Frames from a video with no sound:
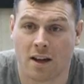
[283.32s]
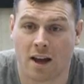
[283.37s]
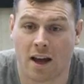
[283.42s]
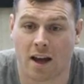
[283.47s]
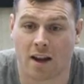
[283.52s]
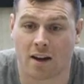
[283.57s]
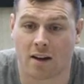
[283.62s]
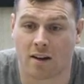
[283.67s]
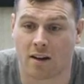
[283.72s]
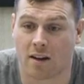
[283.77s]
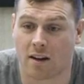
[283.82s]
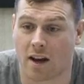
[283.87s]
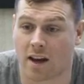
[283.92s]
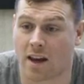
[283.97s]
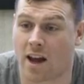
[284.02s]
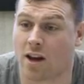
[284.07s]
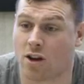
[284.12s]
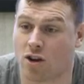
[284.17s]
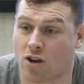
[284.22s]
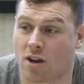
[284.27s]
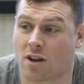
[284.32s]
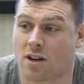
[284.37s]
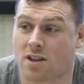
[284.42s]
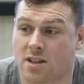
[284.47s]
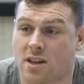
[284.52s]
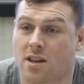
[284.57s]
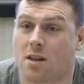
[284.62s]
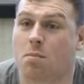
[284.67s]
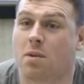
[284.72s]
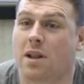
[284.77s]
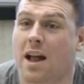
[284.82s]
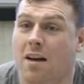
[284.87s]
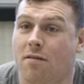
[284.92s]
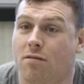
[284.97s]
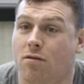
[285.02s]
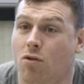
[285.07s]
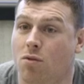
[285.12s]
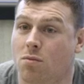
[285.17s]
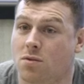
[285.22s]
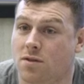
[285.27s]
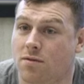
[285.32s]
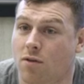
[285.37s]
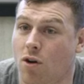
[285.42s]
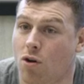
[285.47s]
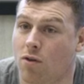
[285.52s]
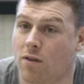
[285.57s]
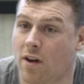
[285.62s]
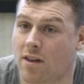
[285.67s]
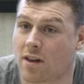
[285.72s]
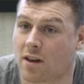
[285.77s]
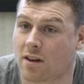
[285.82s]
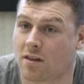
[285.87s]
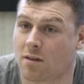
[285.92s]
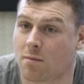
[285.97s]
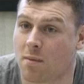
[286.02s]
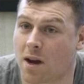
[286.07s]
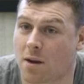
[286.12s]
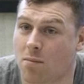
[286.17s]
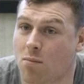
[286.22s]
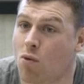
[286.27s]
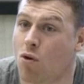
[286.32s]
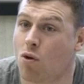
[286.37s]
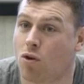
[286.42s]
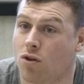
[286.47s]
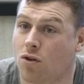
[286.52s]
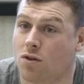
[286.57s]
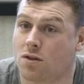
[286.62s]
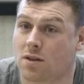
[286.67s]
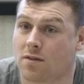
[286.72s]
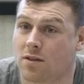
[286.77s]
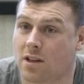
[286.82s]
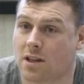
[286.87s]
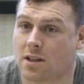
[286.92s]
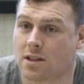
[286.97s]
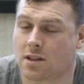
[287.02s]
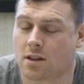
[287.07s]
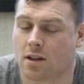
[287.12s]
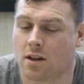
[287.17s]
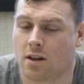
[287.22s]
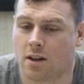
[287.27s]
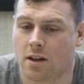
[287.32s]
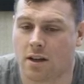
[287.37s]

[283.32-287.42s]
And again, you're going to see the platforms evolve, I think, to make more use of these.